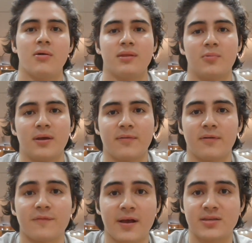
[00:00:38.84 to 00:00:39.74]
Then we have our
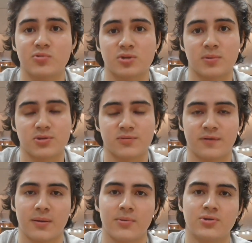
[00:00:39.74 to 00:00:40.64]
fast twitch muscle
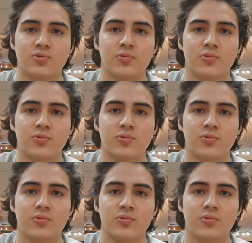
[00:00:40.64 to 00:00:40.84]
fibers,